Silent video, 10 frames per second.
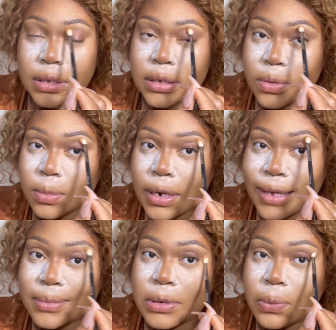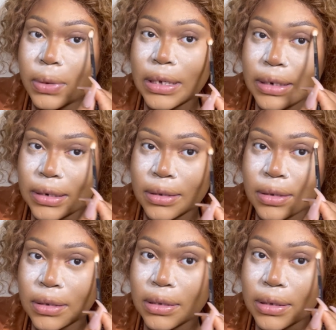This woman has been
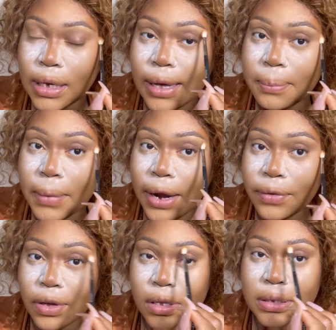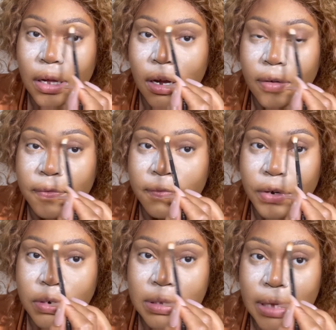waiting to get married. This is her
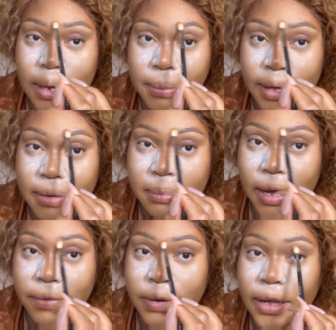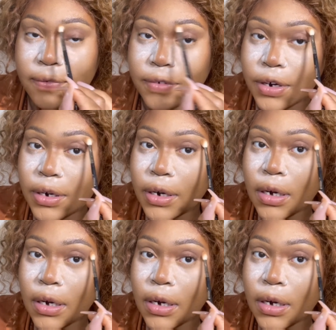first time getting married ever.